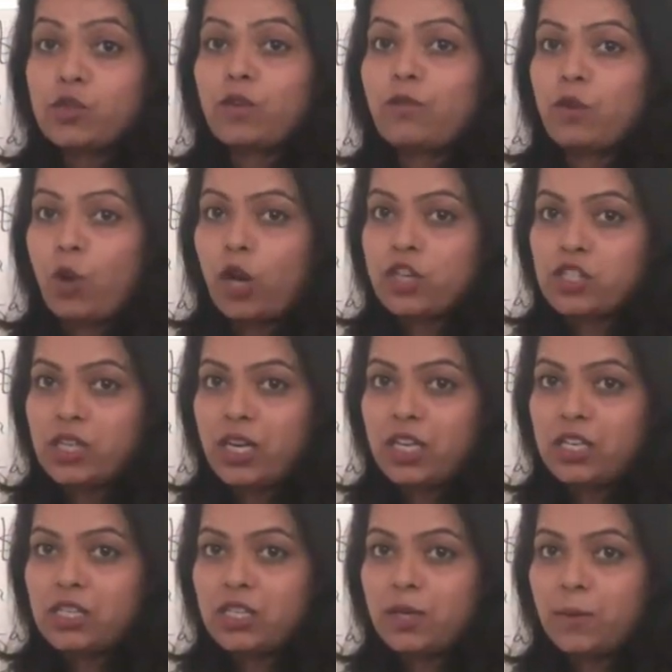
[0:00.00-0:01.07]
of law
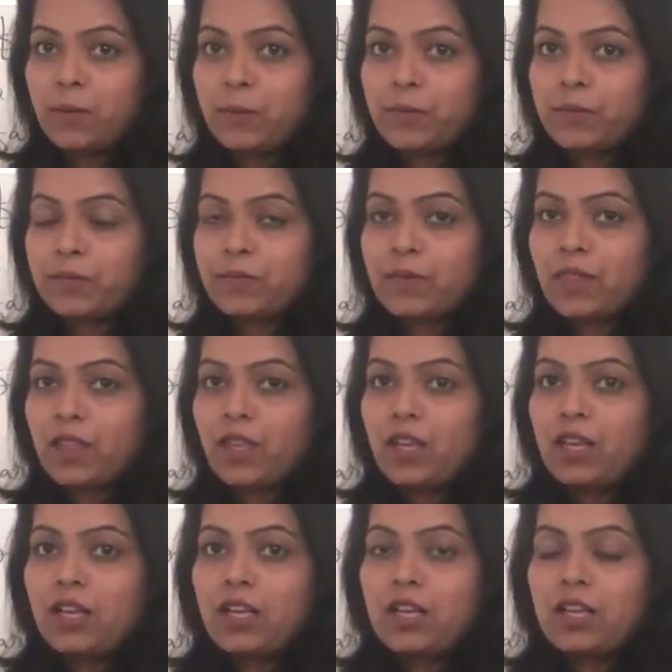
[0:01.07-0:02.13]
changed?
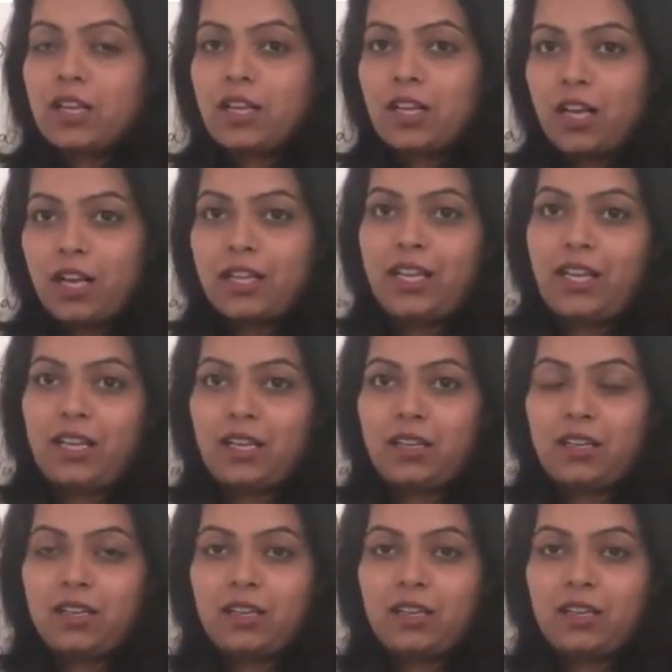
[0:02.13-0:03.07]
Again,